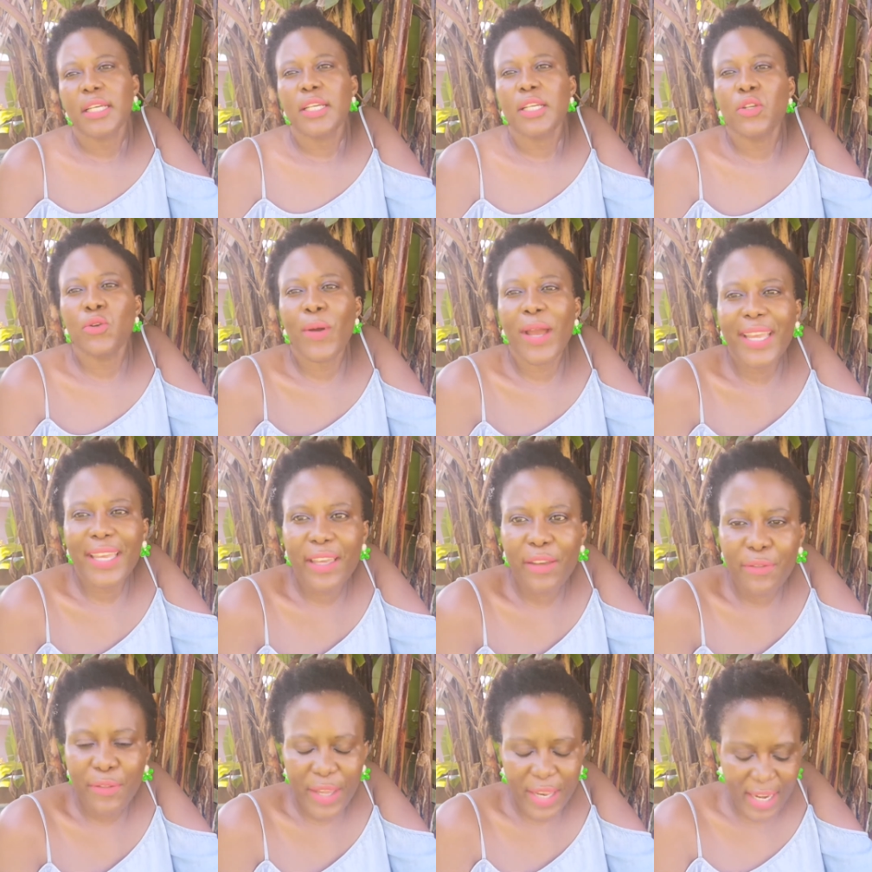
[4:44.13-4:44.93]
You are
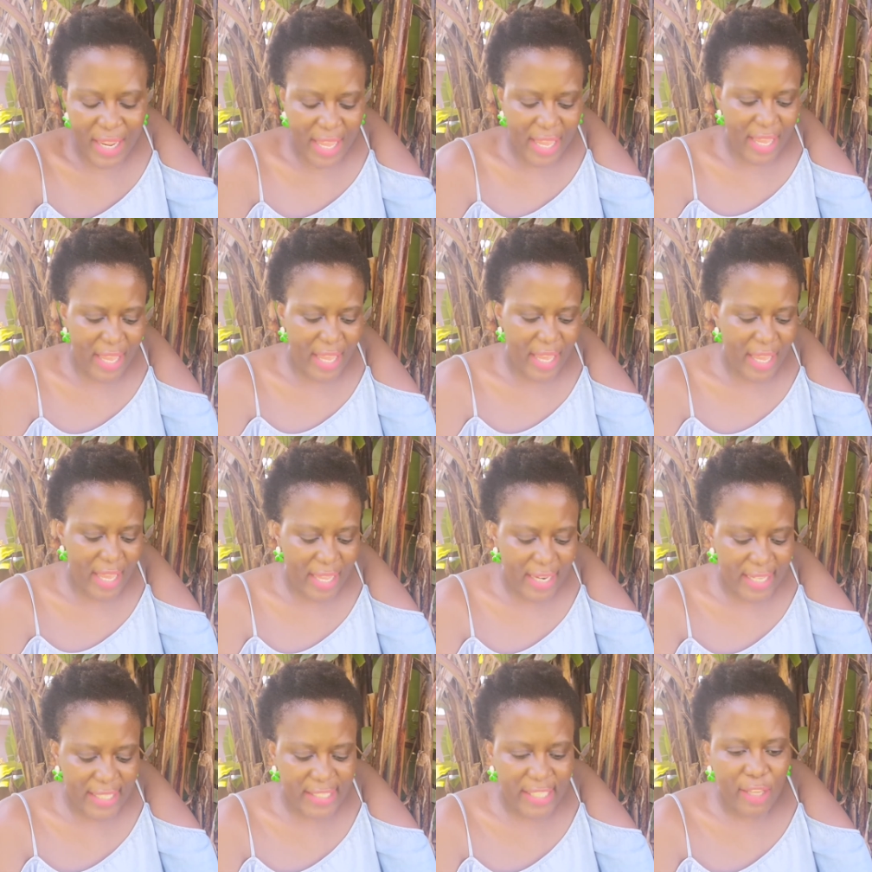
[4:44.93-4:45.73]
given
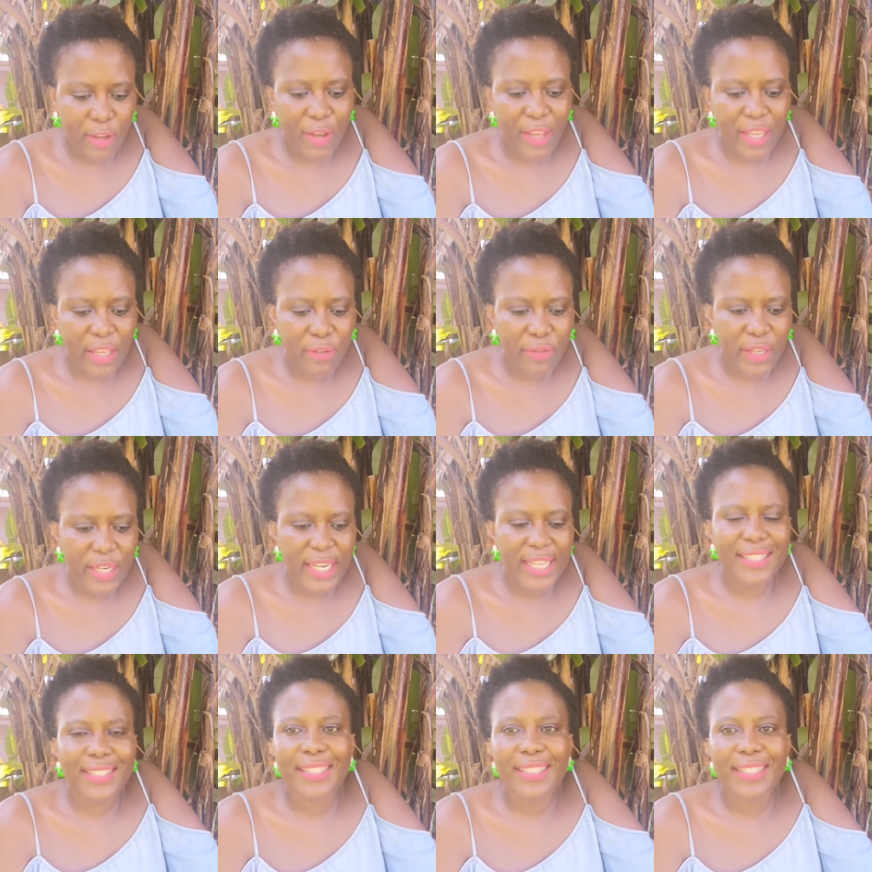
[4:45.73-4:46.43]
let's say you are given a